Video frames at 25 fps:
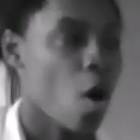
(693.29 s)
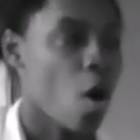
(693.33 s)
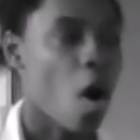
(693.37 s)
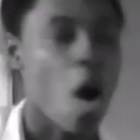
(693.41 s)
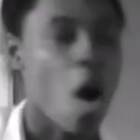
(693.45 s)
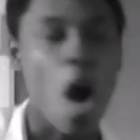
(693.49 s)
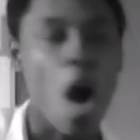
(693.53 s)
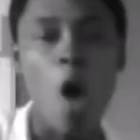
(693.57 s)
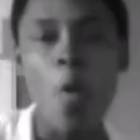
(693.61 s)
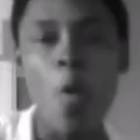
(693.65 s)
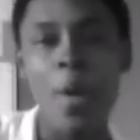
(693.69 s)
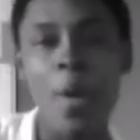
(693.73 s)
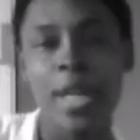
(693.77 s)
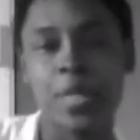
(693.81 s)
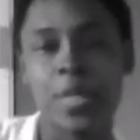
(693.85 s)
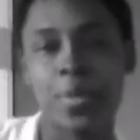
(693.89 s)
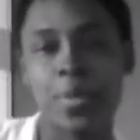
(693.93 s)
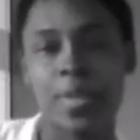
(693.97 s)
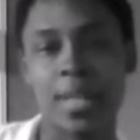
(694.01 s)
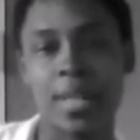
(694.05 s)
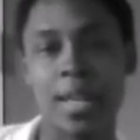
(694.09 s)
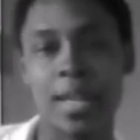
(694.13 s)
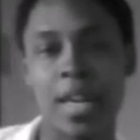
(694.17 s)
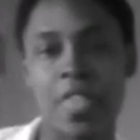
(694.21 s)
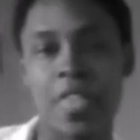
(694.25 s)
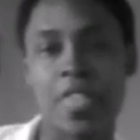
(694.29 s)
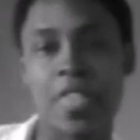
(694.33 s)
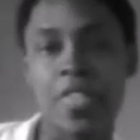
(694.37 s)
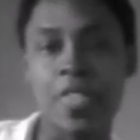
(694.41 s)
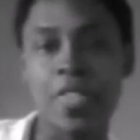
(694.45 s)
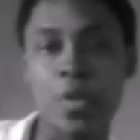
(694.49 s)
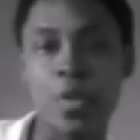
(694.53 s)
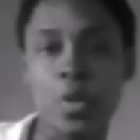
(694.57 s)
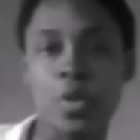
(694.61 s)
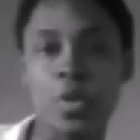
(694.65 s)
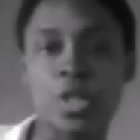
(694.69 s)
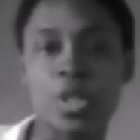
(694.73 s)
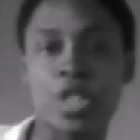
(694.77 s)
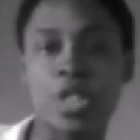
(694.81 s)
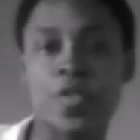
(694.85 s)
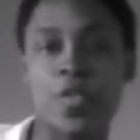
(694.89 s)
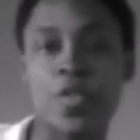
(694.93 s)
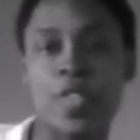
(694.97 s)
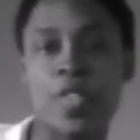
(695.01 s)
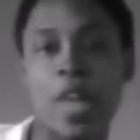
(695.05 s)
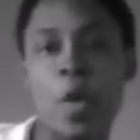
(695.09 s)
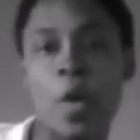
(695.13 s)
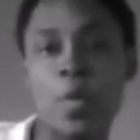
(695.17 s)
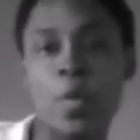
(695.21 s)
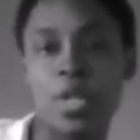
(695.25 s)
always with a thirst
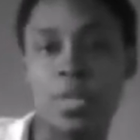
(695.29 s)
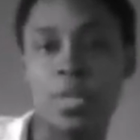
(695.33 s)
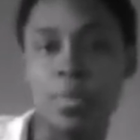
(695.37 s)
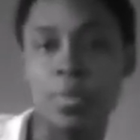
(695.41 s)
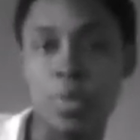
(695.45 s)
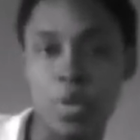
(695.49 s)
for that which